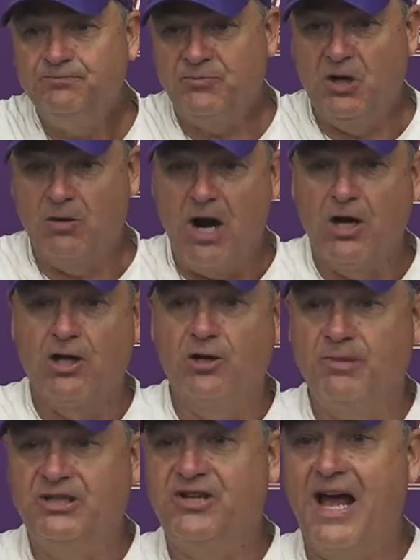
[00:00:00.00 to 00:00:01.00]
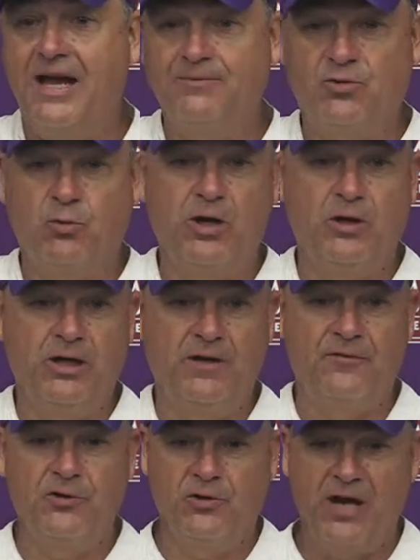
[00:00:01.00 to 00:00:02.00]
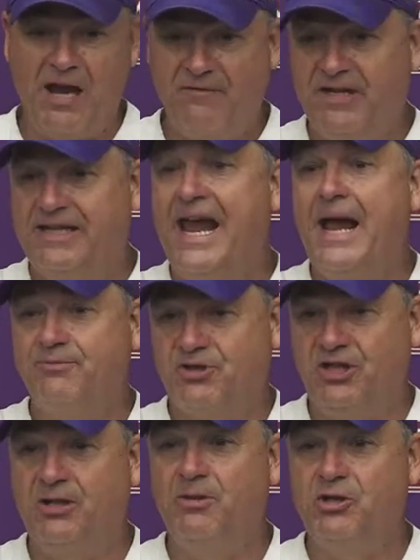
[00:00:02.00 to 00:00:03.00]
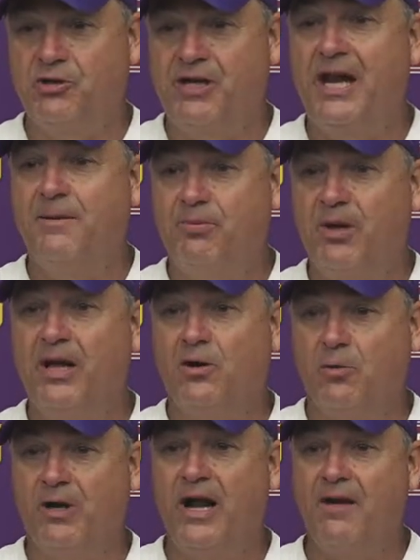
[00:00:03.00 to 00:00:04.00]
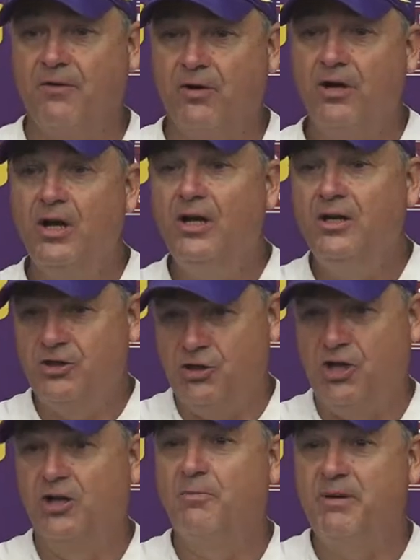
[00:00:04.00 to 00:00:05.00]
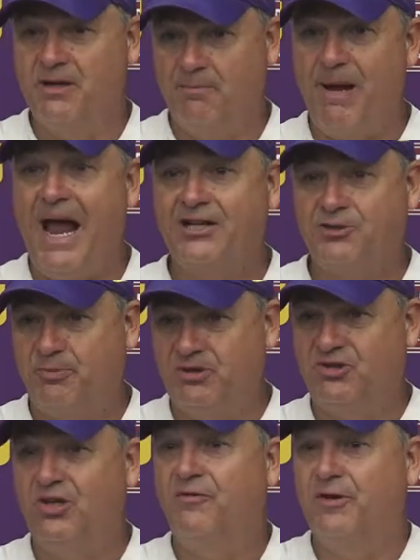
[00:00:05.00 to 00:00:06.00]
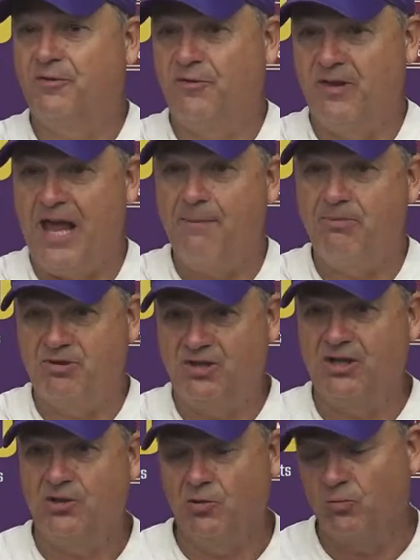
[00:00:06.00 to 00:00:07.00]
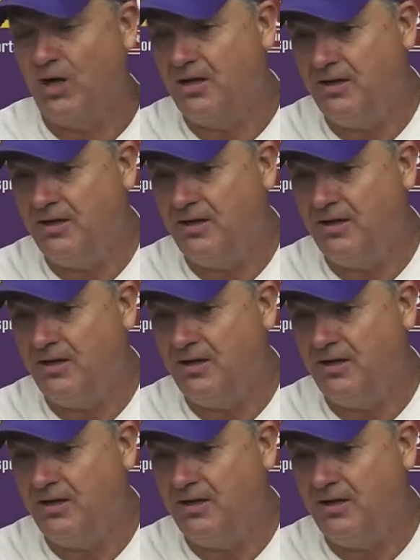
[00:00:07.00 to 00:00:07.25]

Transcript: there are going to be times where if you're heavy gap scheme in your game plan or whatever, you're going to be a back specific for that particular run.